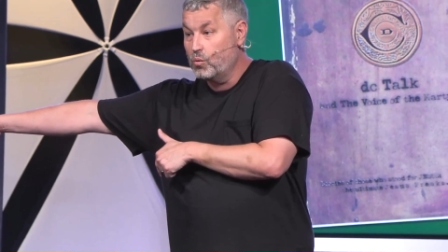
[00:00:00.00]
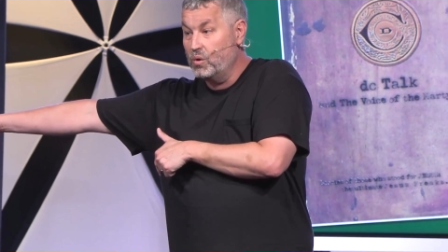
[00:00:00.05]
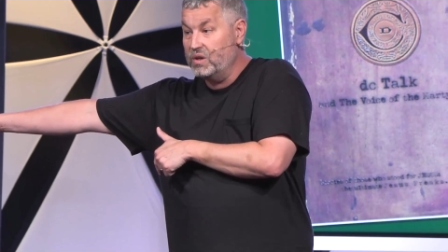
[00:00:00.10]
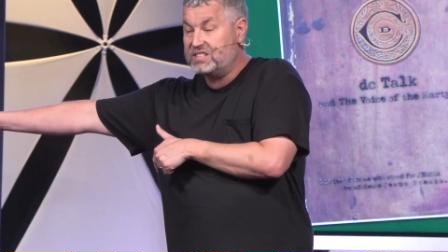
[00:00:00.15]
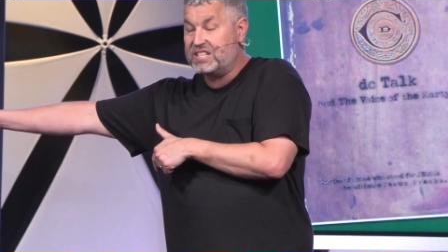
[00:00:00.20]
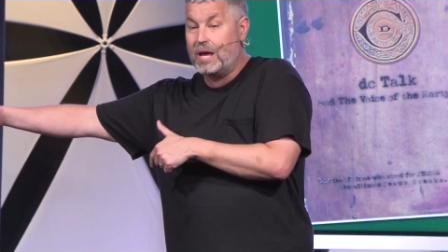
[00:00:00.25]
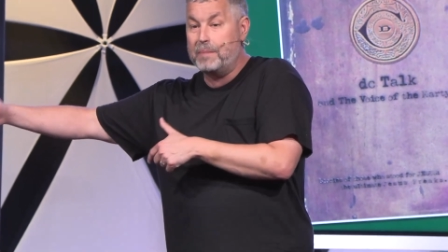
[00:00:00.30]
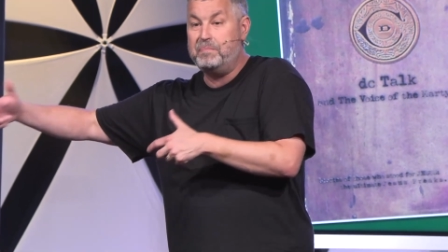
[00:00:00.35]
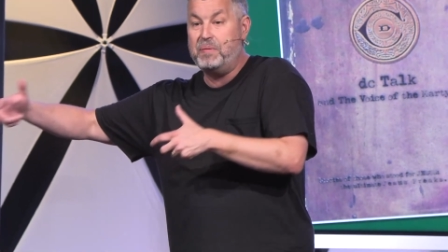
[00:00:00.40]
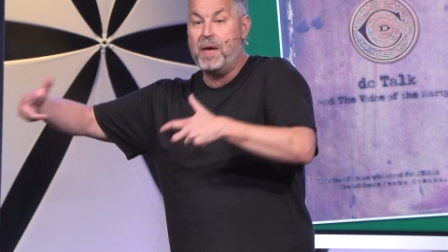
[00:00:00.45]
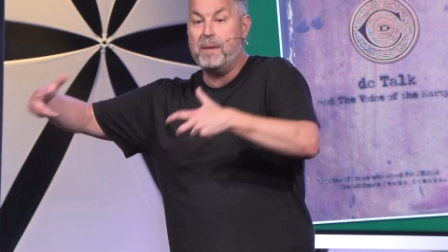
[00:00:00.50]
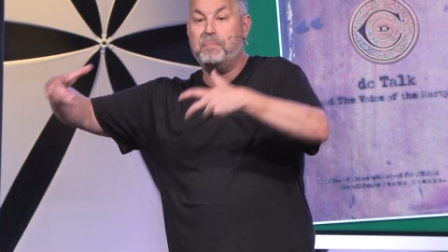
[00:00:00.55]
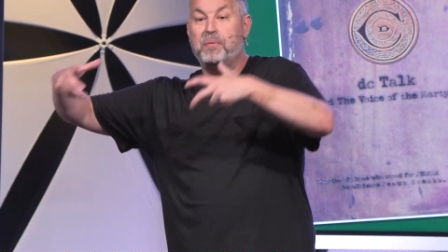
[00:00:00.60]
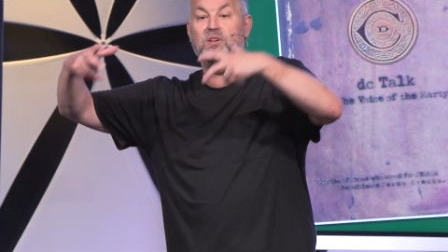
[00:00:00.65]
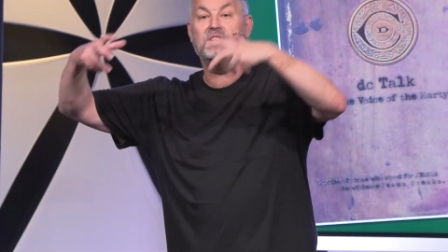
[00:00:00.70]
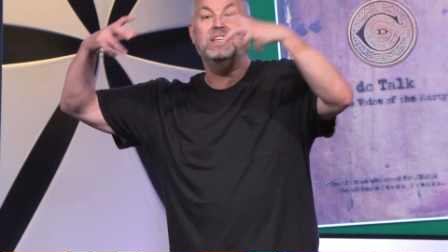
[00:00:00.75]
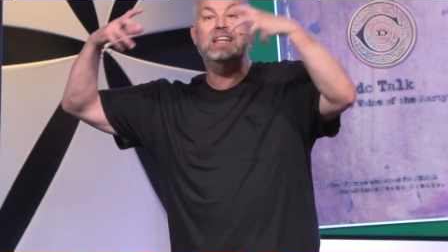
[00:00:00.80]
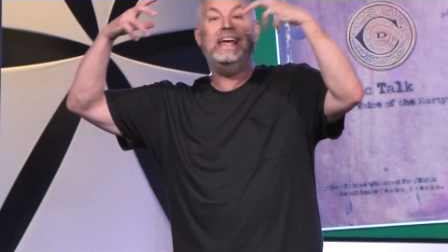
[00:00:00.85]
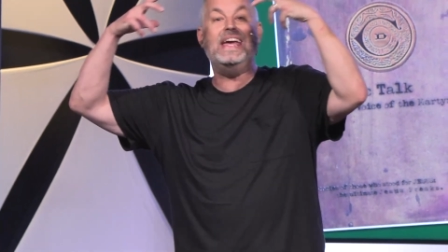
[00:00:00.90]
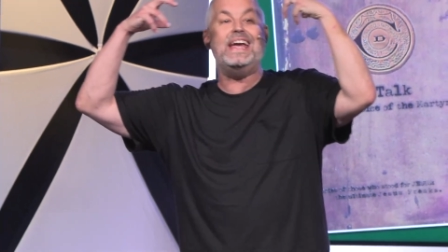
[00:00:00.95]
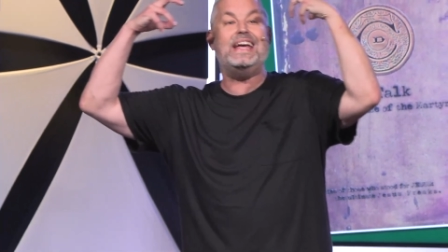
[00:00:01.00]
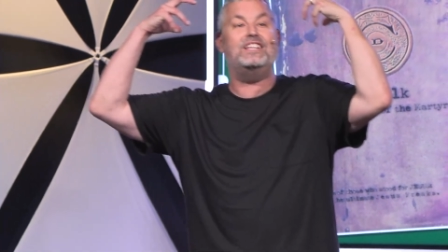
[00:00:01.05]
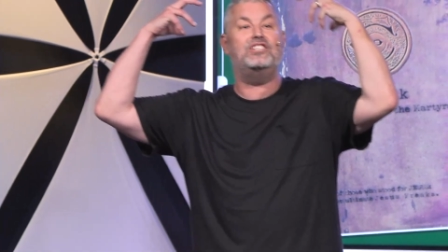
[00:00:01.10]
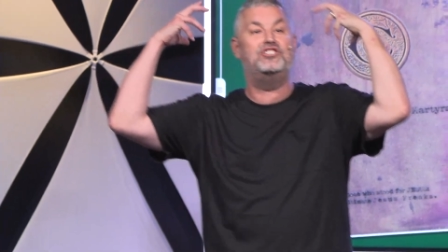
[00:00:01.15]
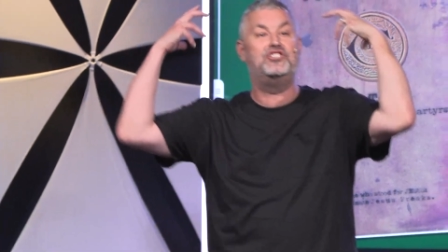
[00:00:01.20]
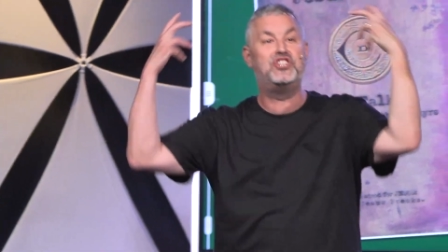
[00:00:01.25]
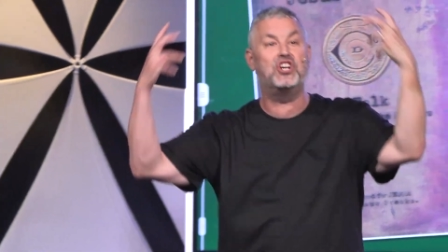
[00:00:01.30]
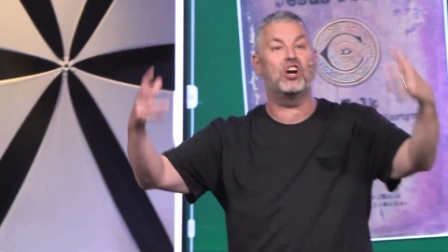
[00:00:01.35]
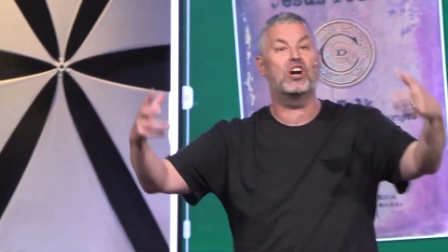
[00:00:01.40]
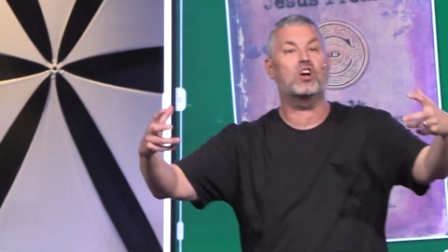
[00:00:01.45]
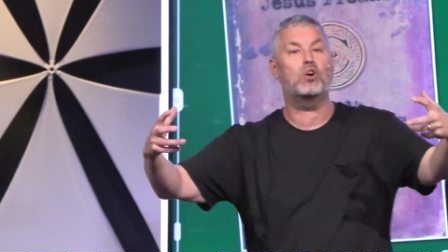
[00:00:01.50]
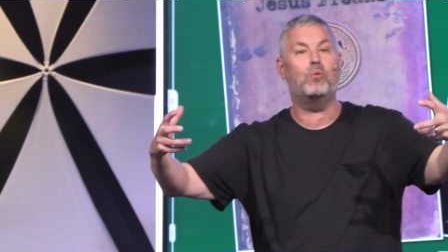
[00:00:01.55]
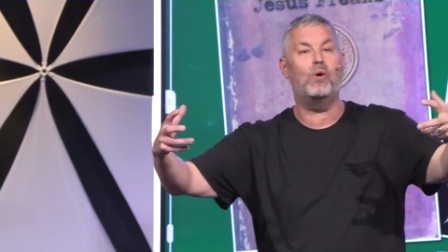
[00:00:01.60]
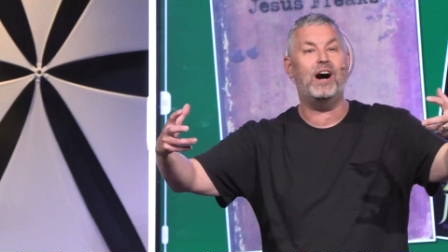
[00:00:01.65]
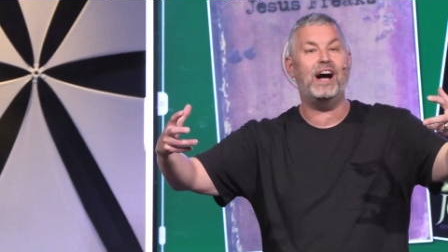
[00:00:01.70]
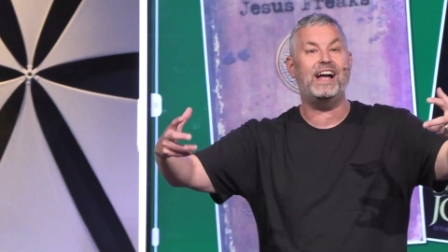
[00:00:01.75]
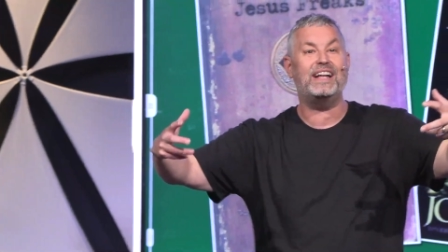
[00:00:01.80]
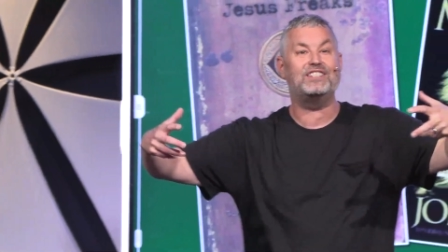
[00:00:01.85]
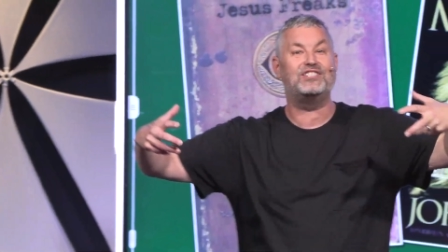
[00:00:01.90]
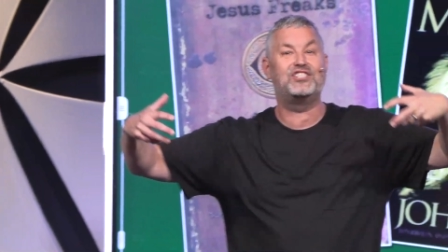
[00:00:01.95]
We say people need jerk
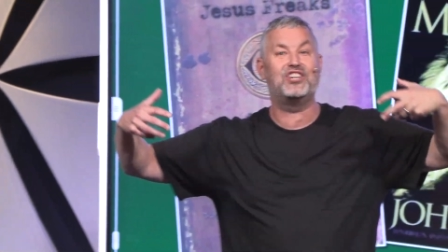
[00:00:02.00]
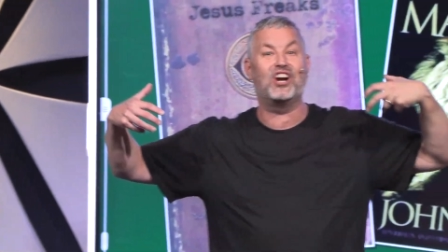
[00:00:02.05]
what?